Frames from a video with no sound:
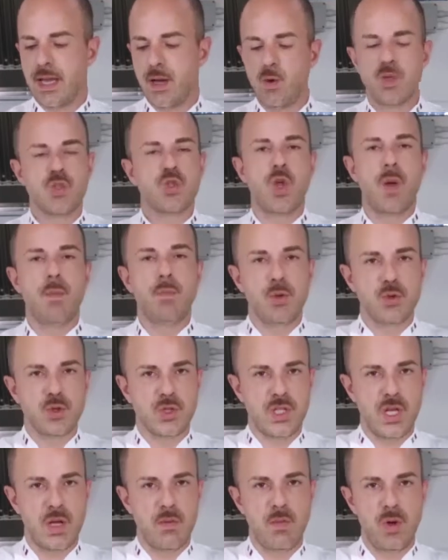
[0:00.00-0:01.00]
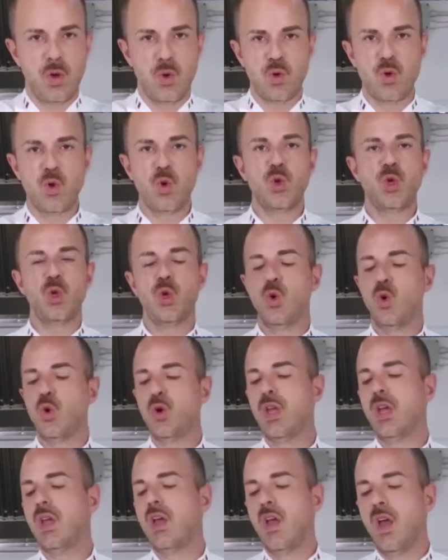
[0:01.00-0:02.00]
carbonara in the world,
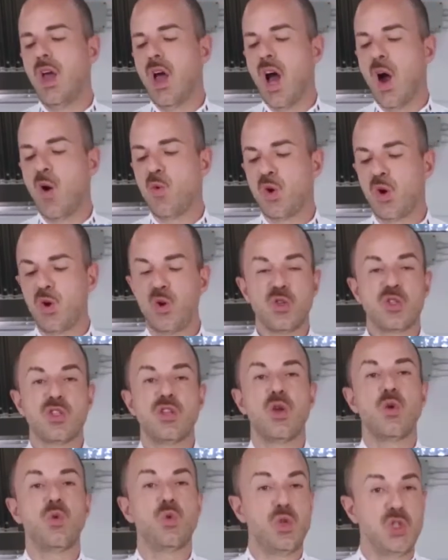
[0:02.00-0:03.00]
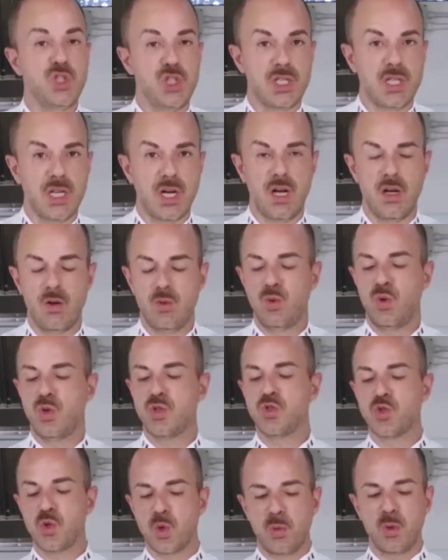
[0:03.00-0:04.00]
because this is impossible. Each one of
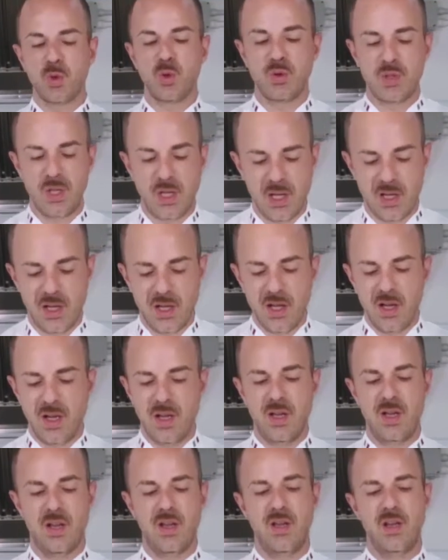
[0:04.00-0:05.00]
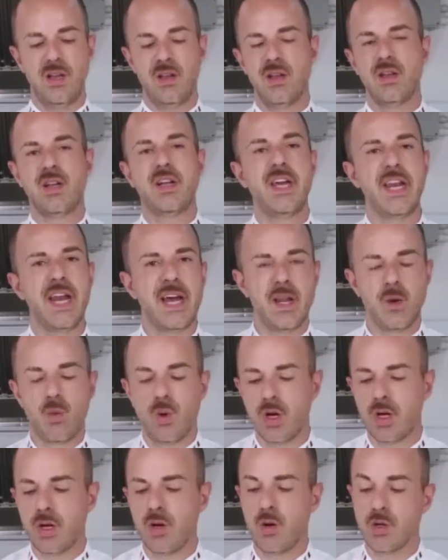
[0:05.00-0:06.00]
us
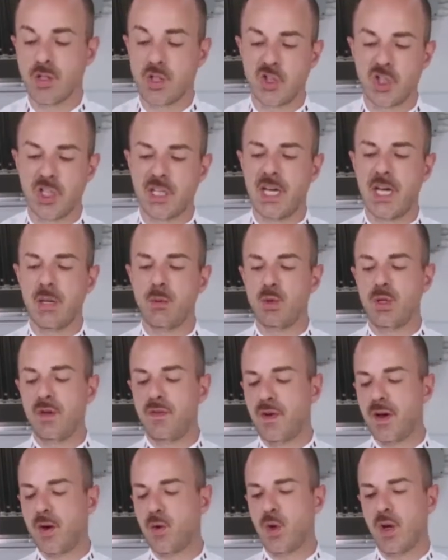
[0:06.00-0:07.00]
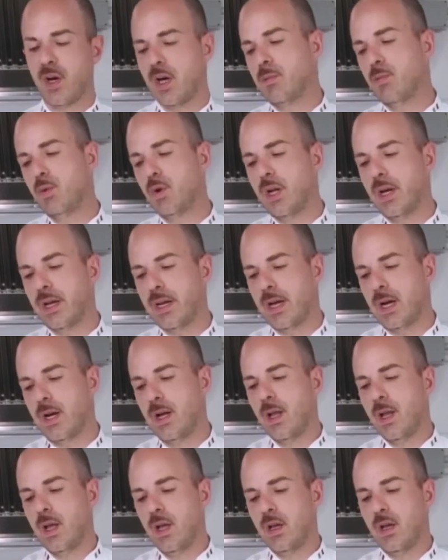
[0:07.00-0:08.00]
has their uniqueness, their
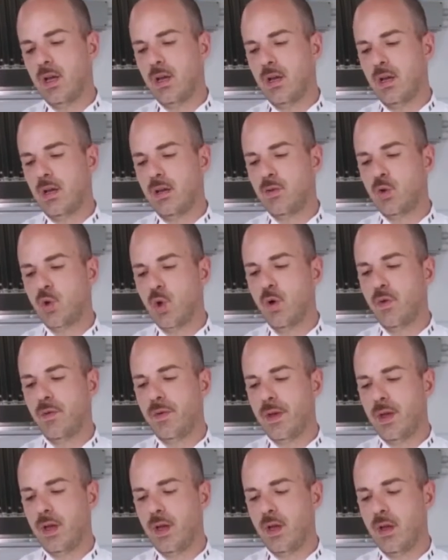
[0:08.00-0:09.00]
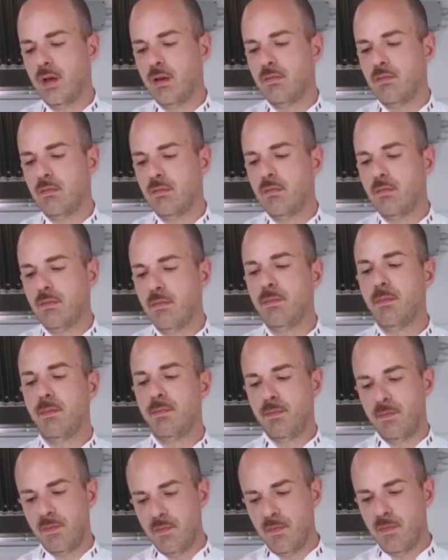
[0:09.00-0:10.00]
way to create things. So we'll try to make a
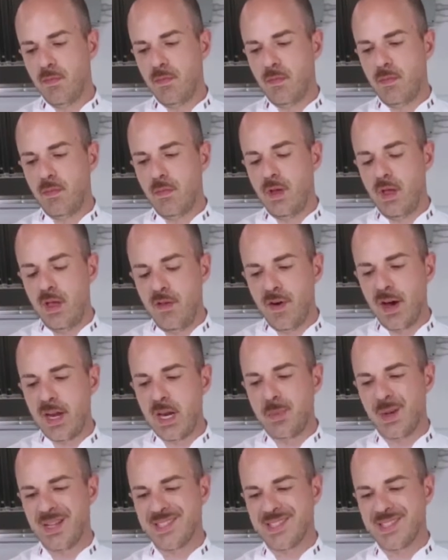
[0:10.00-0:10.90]
carbonara where